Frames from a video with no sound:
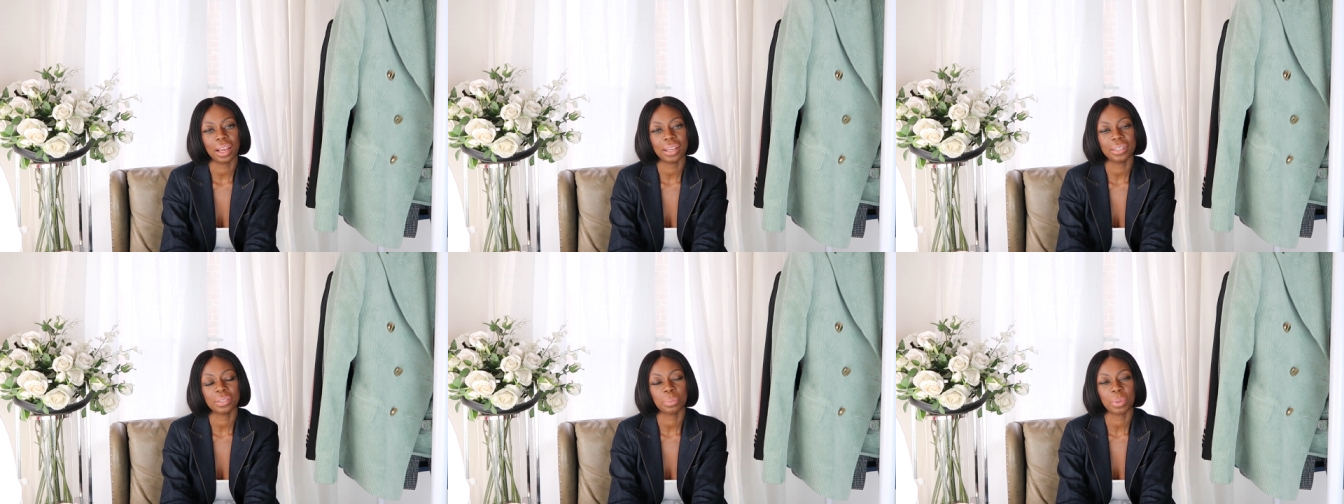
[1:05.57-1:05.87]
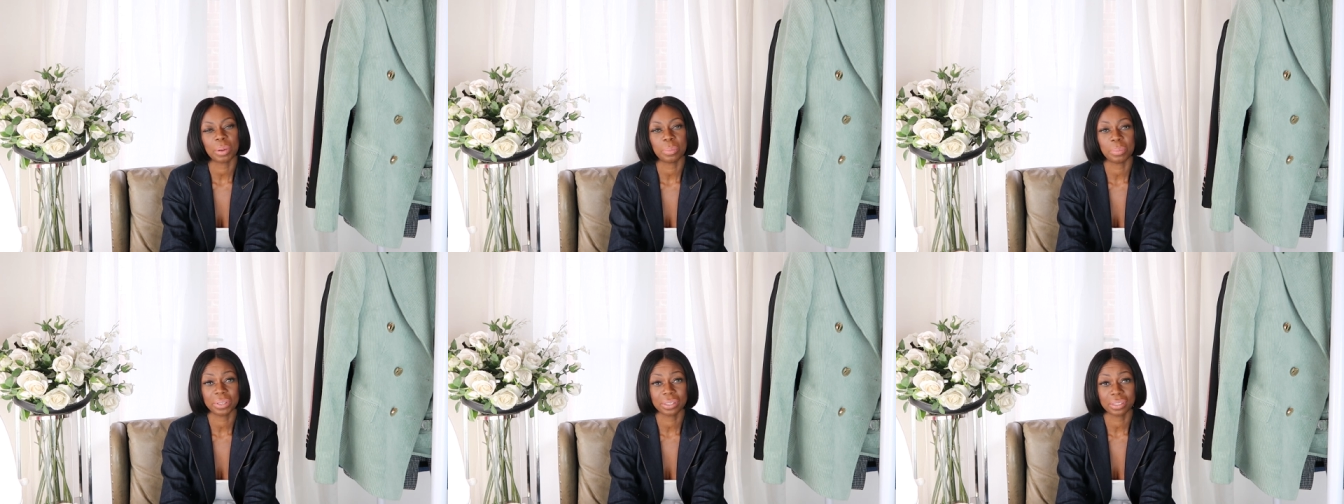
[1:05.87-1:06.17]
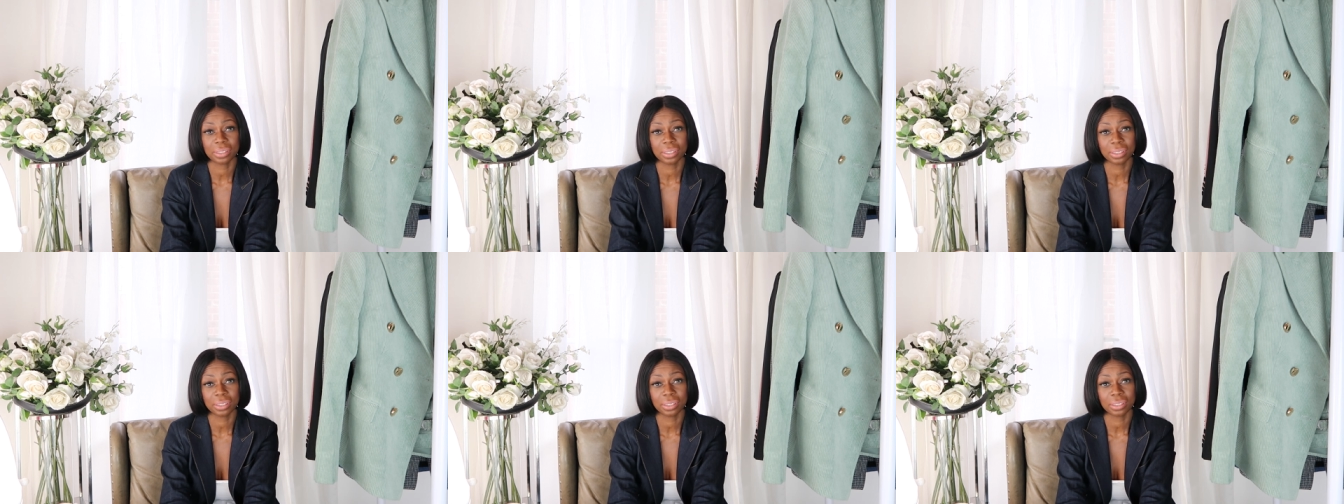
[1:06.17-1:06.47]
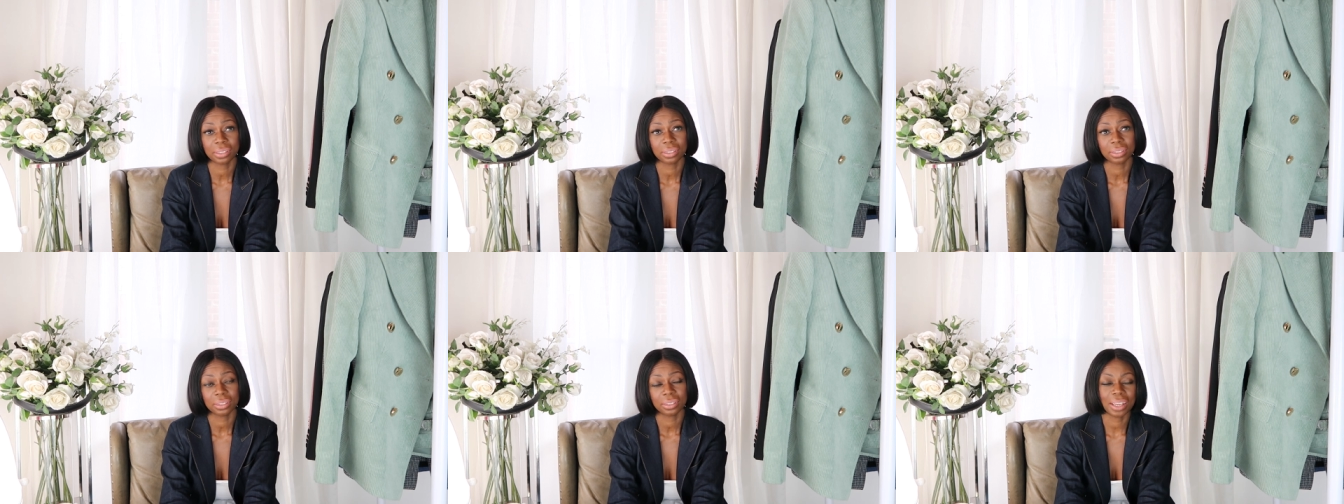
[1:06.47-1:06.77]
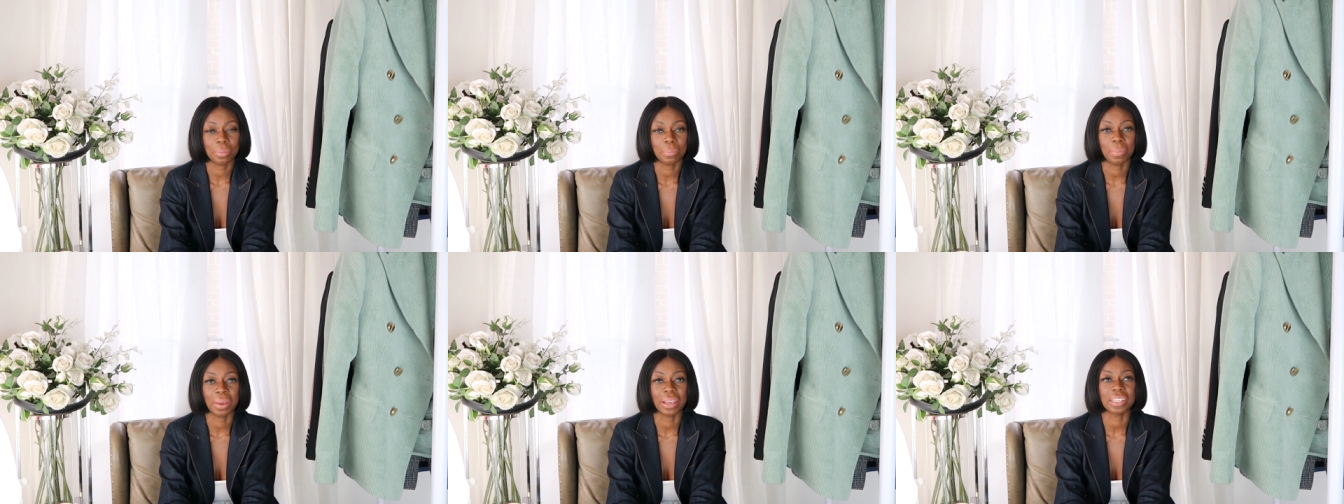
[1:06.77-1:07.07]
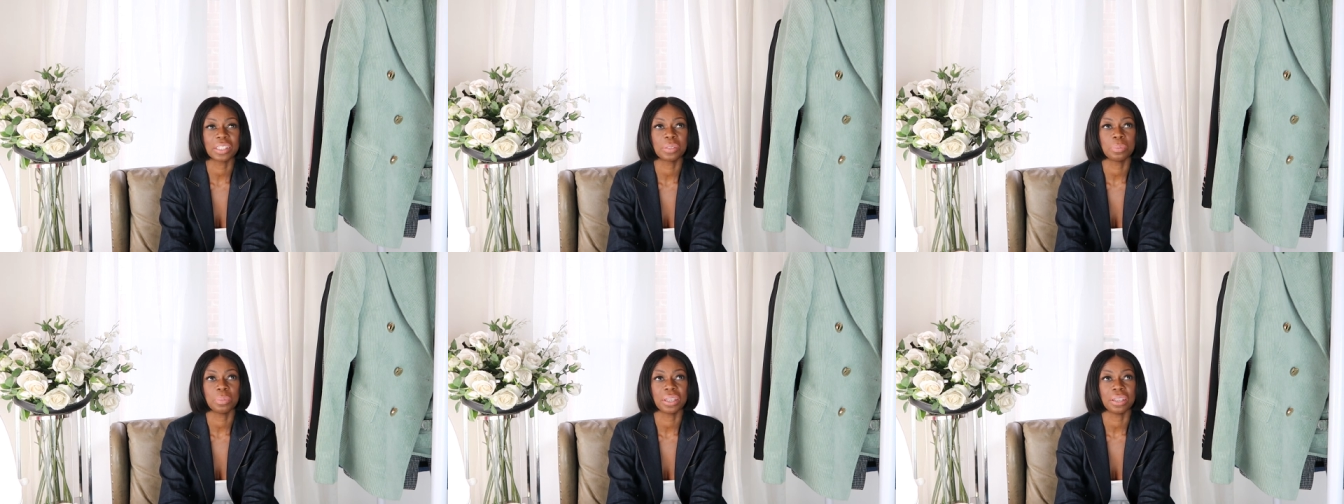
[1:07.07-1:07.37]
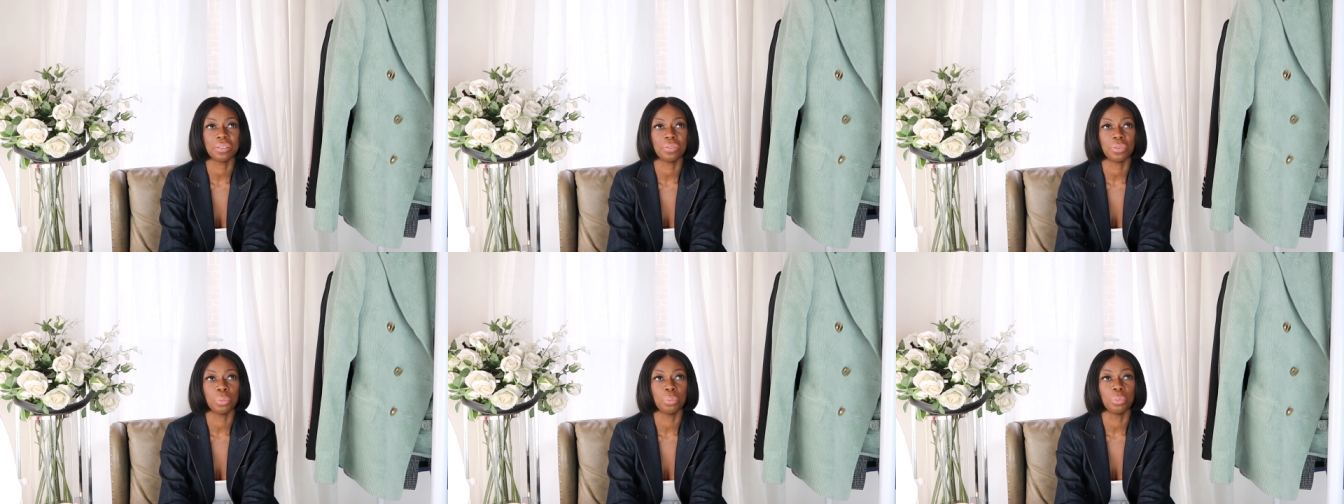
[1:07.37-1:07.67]
as my business. It makes
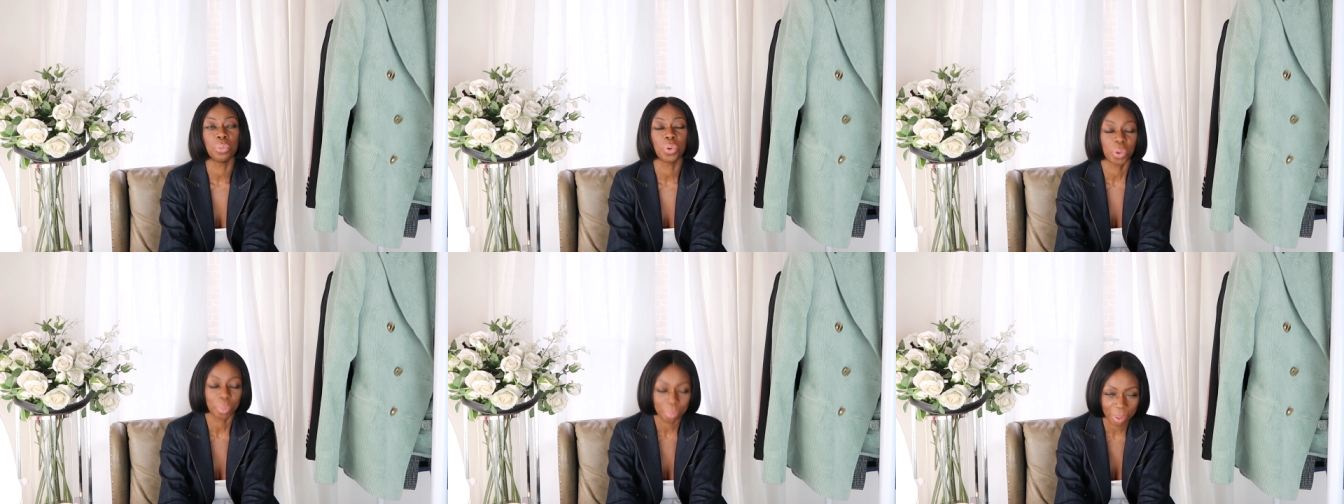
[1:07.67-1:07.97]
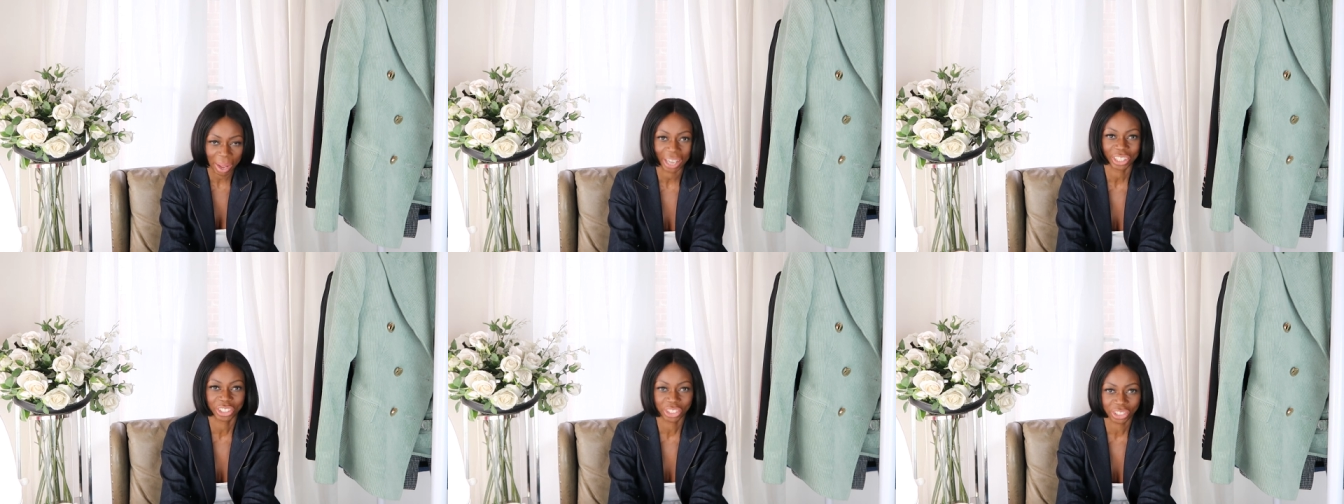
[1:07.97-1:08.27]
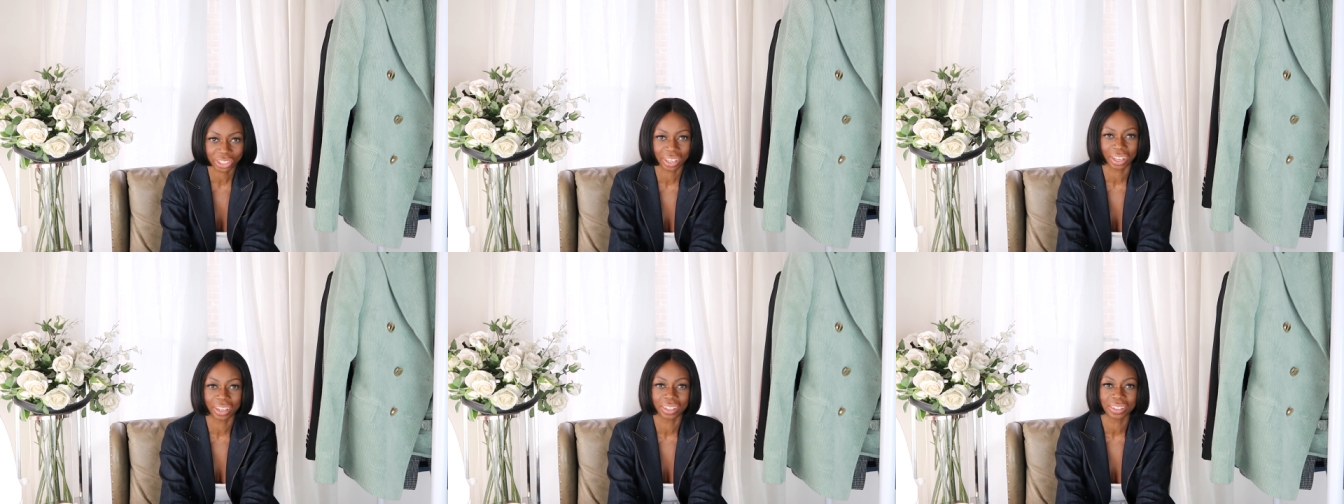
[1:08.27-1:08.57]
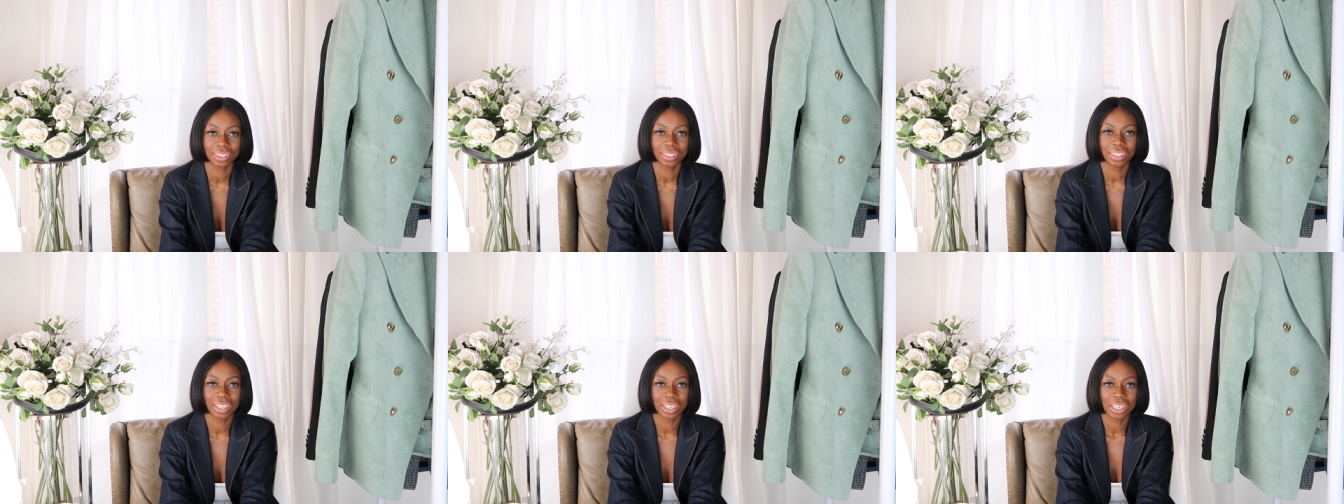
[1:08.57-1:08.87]
me even more passionate